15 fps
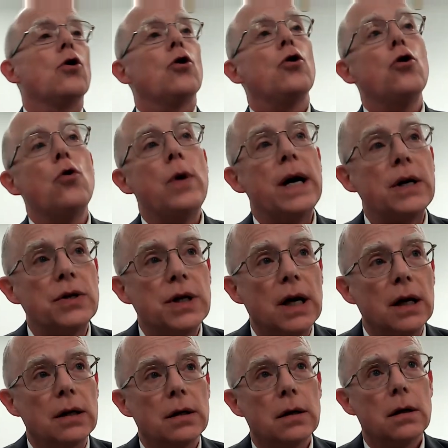Who is
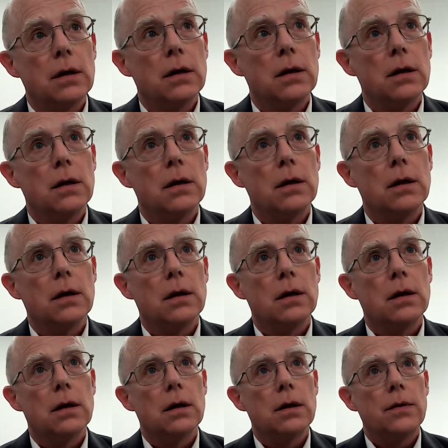it
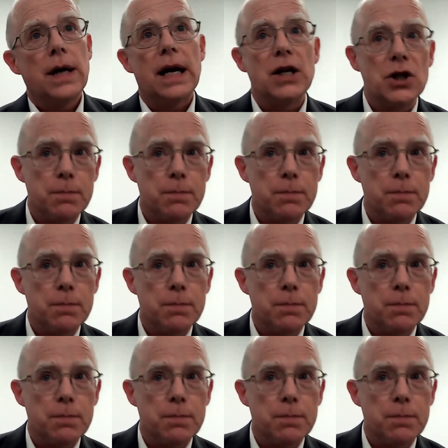that is